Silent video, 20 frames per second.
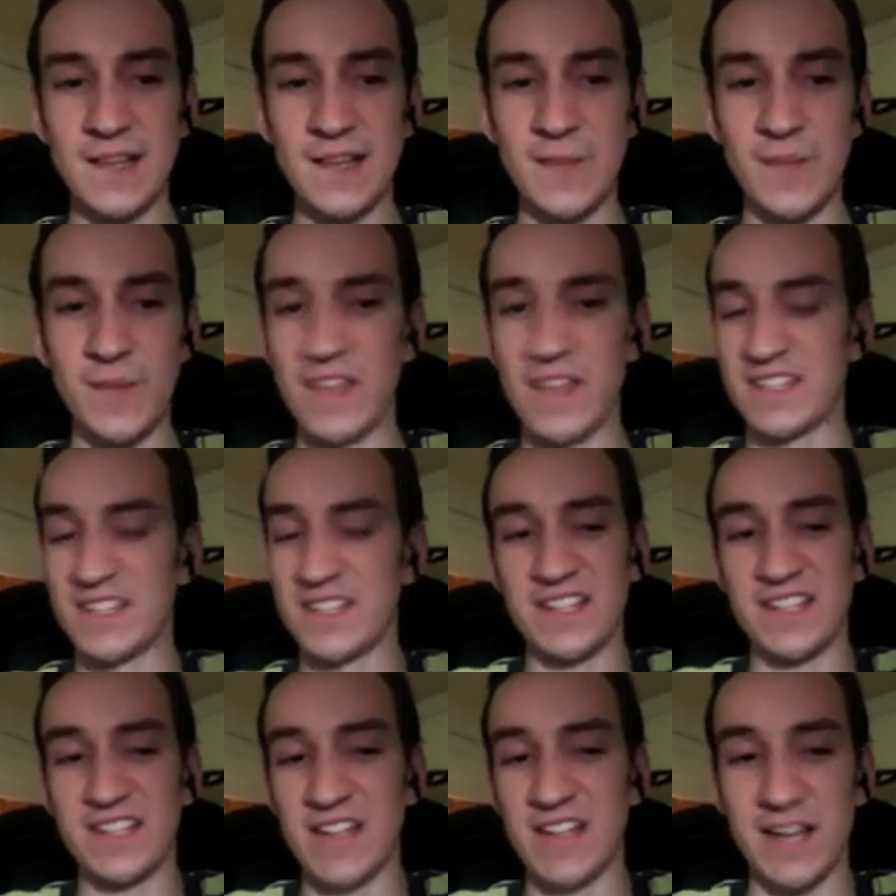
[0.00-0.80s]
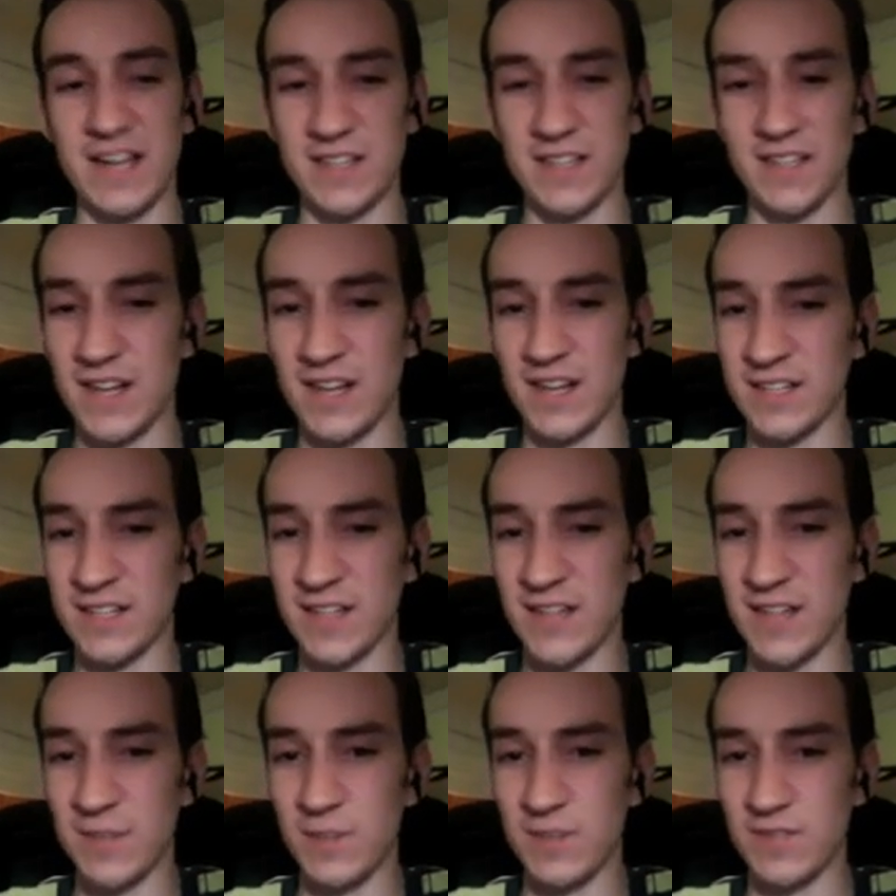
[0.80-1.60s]
I mean, that's exactly the next
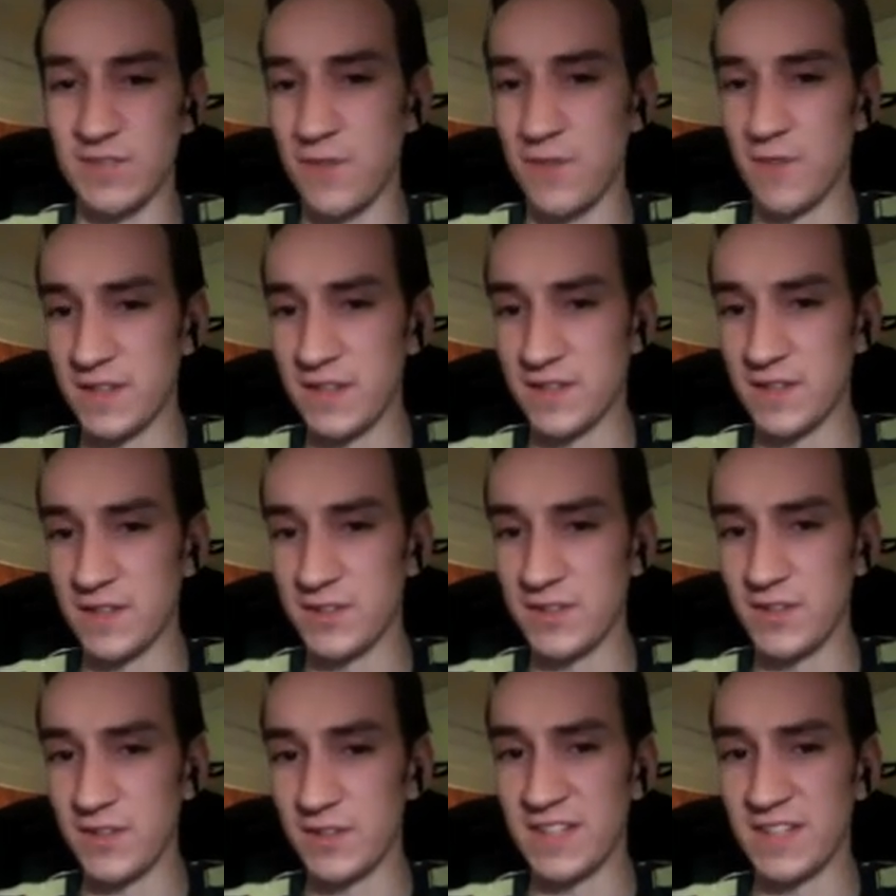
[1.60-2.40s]
step is the Fate Stitcher.